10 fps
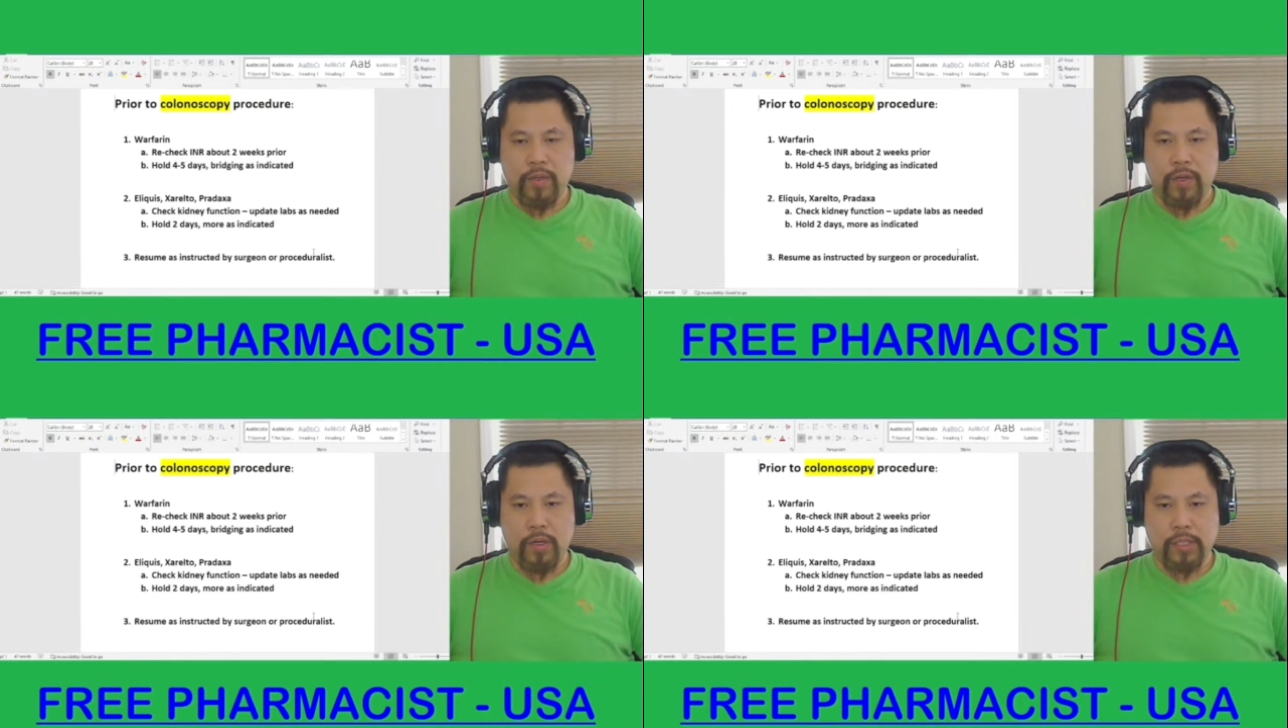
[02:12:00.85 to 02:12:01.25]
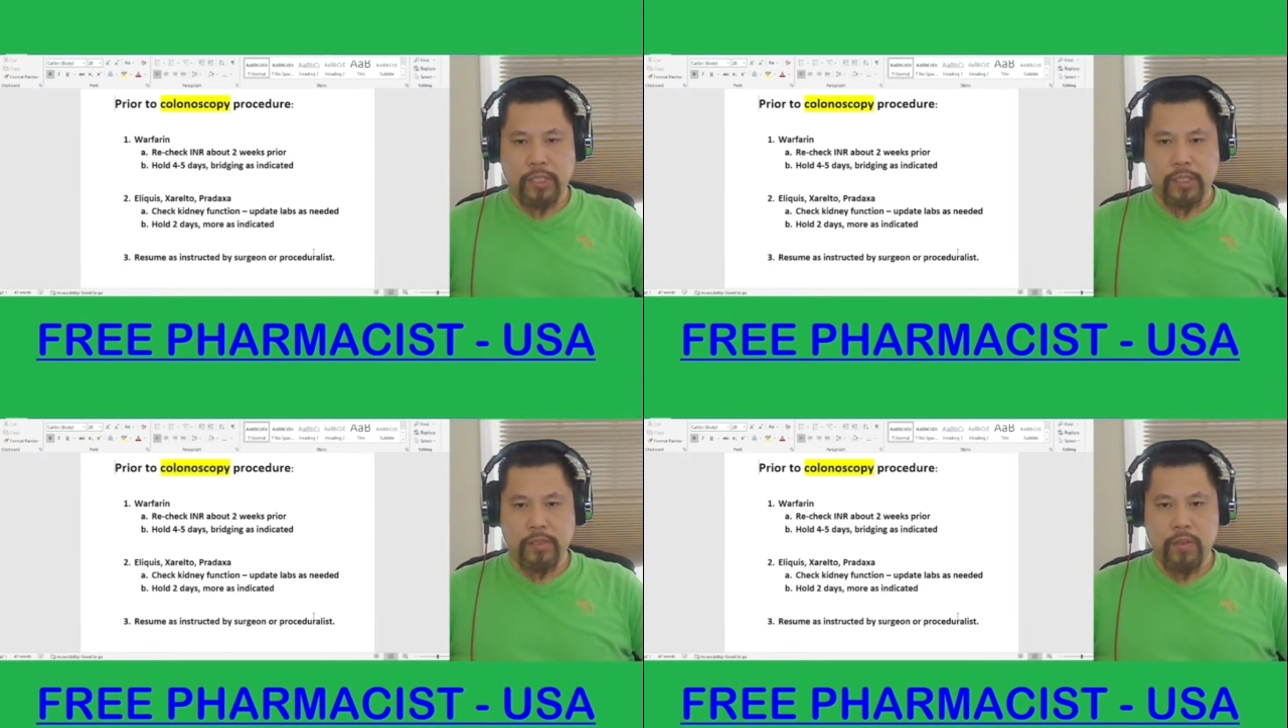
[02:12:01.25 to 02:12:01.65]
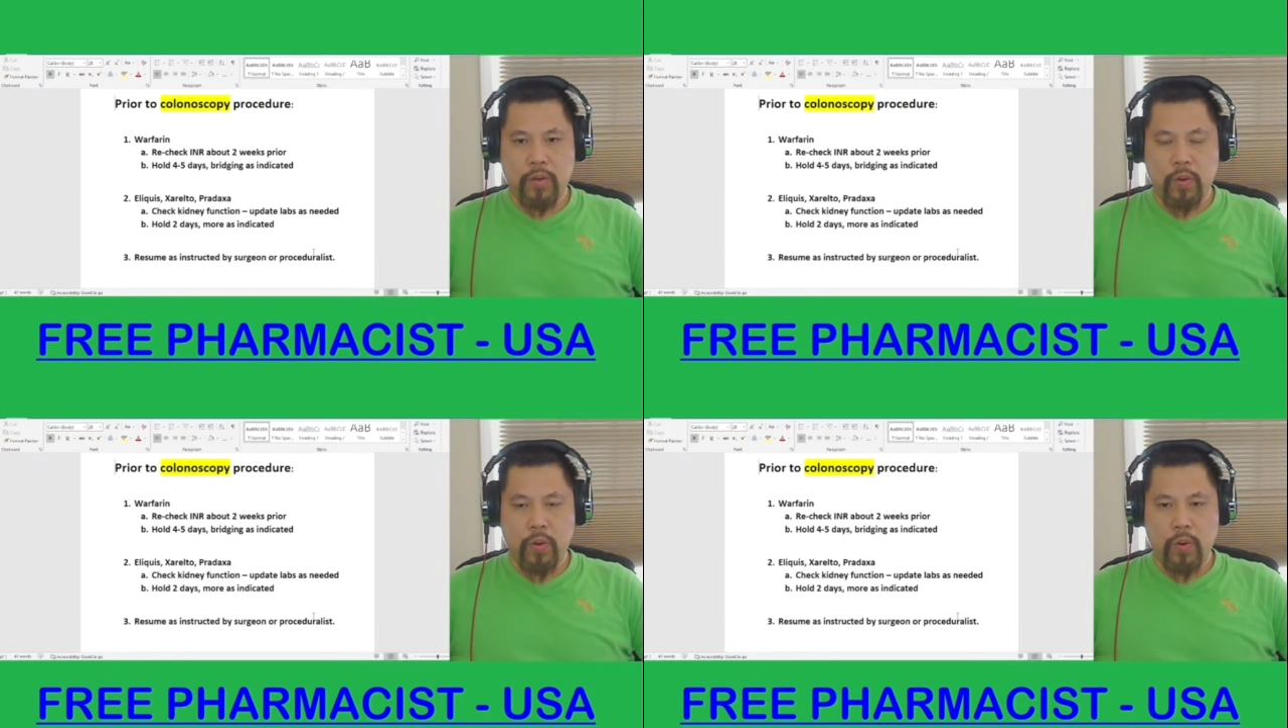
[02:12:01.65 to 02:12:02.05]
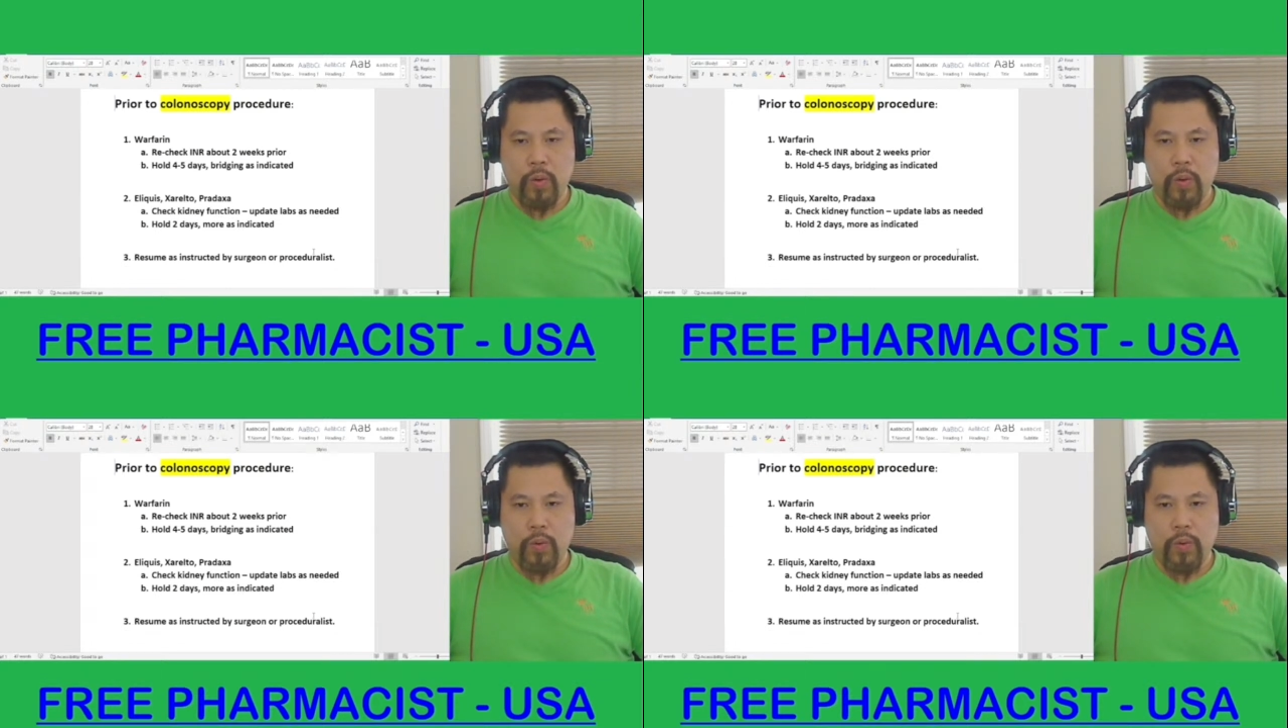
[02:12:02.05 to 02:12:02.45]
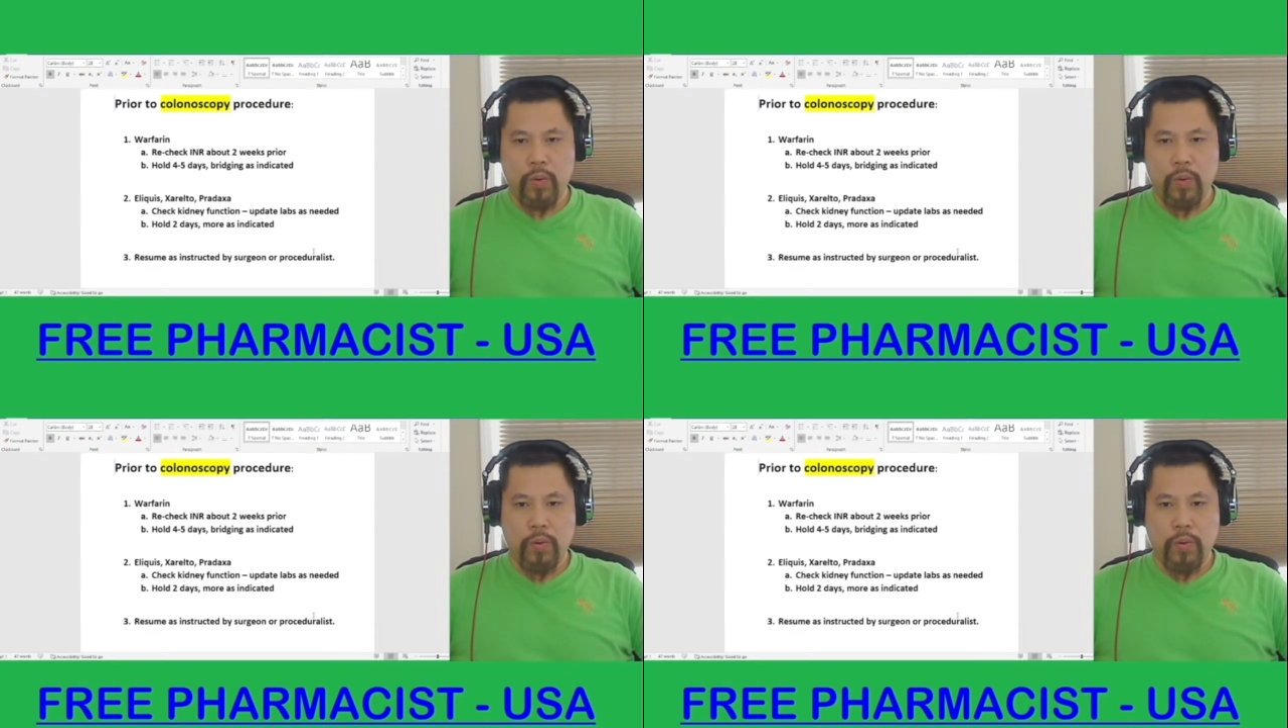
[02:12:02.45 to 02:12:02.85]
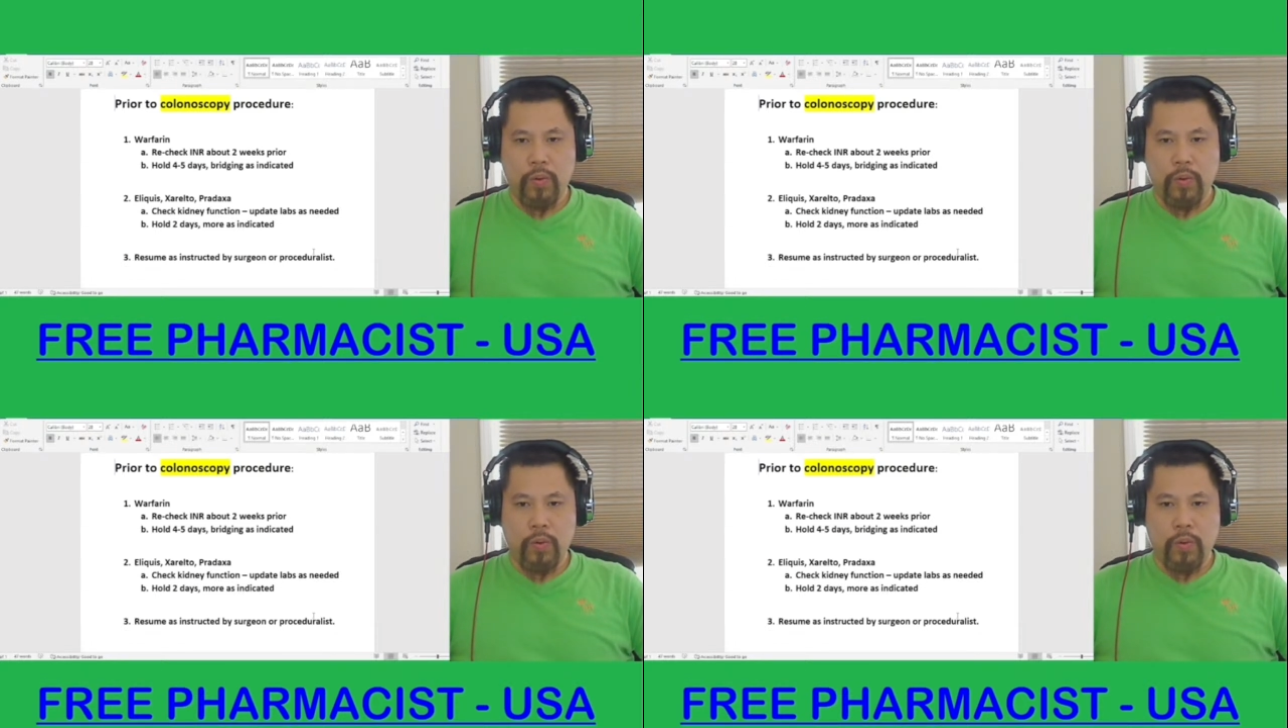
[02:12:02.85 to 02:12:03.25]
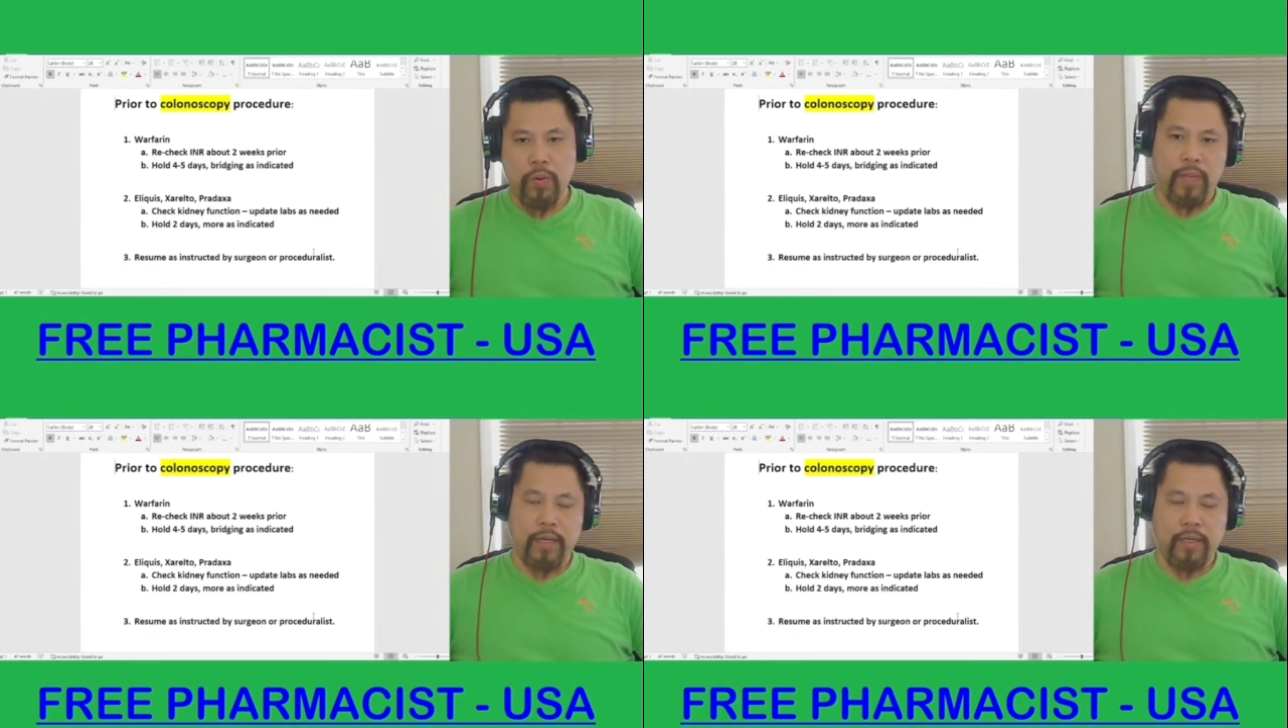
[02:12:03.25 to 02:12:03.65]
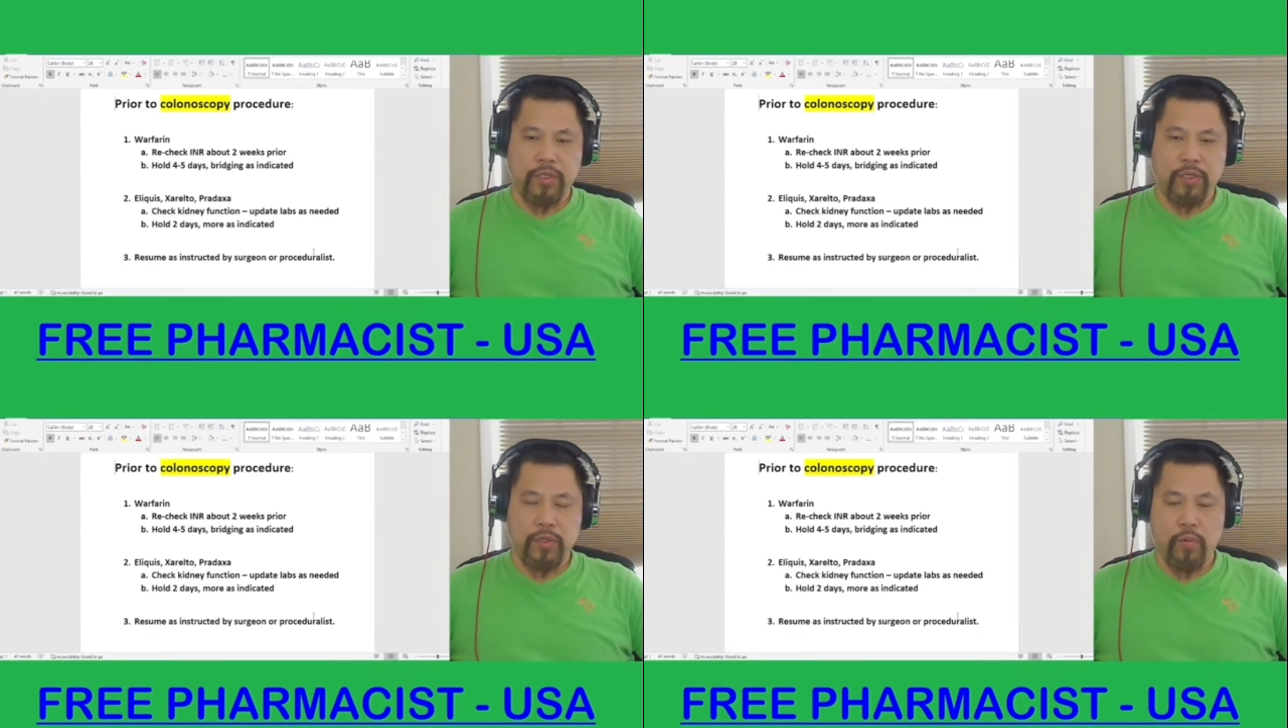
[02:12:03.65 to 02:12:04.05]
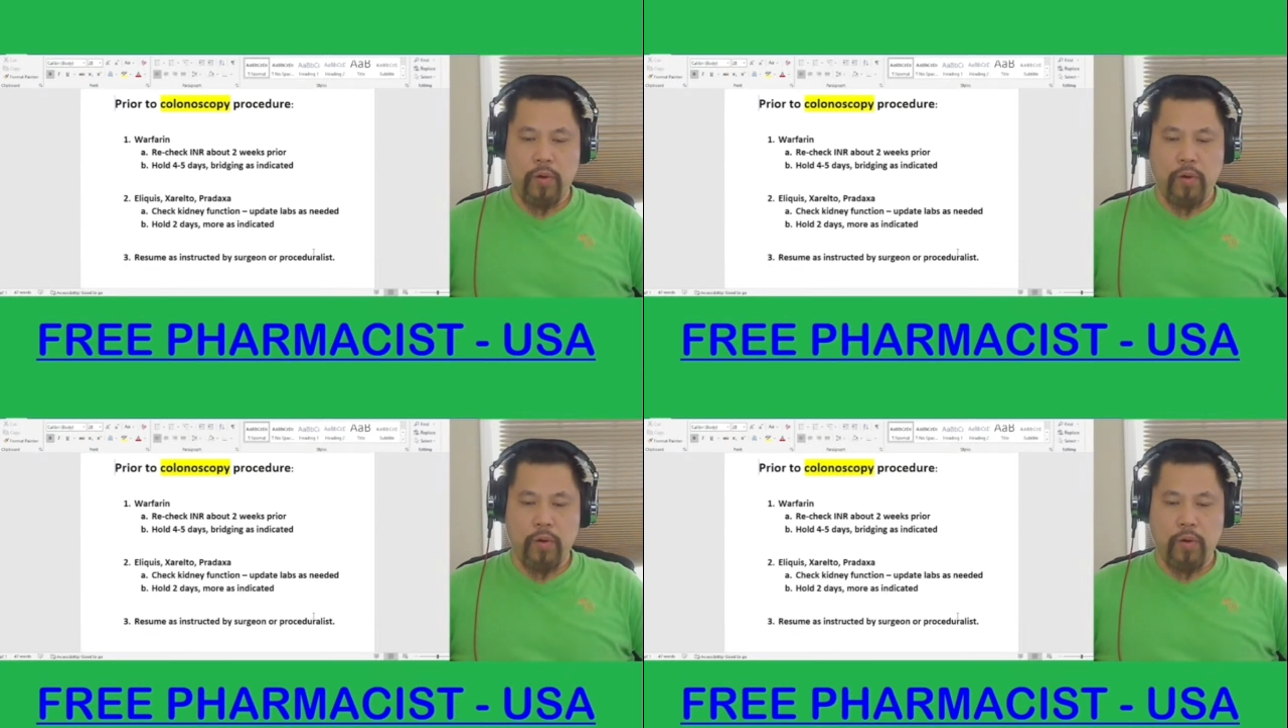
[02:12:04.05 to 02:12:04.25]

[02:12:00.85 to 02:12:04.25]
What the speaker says: doctor who manage your